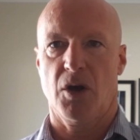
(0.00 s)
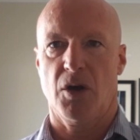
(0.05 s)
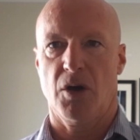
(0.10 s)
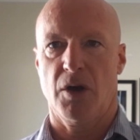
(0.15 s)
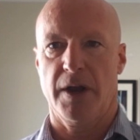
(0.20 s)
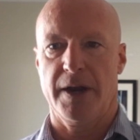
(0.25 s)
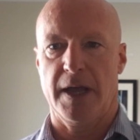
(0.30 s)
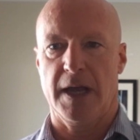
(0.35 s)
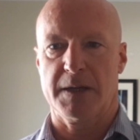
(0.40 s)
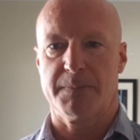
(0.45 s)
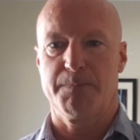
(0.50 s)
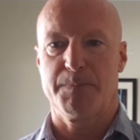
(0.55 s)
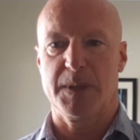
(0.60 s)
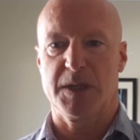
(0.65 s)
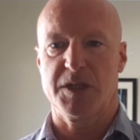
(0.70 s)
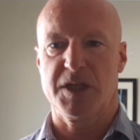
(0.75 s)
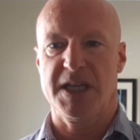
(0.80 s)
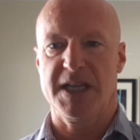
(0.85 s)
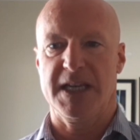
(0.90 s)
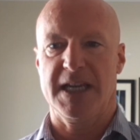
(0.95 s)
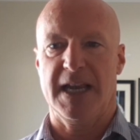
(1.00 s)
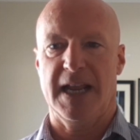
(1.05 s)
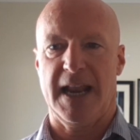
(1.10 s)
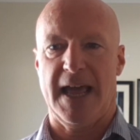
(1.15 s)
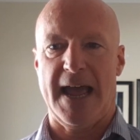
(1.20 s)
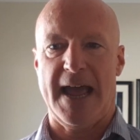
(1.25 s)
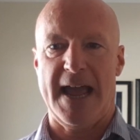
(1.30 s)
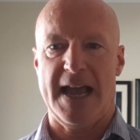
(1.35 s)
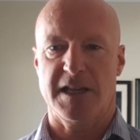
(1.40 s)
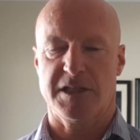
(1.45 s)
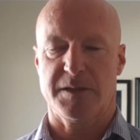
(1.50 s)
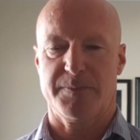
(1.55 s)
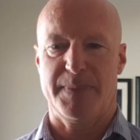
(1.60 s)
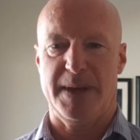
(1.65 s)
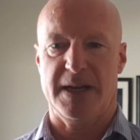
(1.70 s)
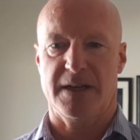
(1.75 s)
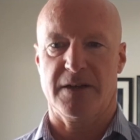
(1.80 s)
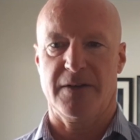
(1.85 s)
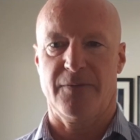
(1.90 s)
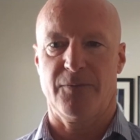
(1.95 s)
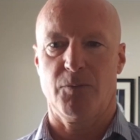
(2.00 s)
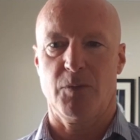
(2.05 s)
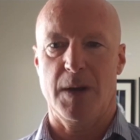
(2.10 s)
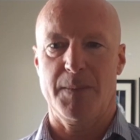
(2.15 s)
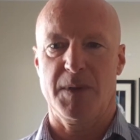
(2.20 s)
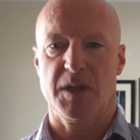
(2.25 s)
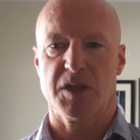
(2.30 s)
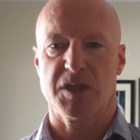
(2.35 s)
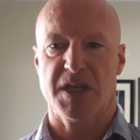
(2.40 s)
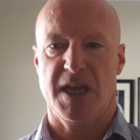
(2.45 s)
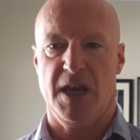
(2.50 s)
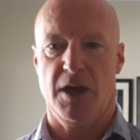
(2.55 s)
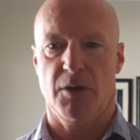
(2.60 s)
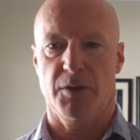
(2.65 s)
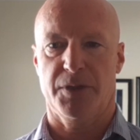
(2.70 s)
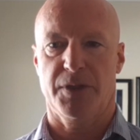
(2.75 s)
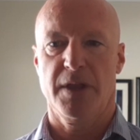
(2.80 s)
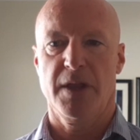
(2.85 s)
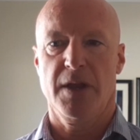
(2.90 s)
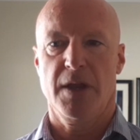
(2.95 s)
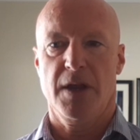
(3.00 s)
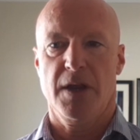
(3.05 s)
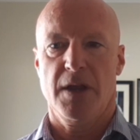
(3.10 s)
on a particular aspect of women's health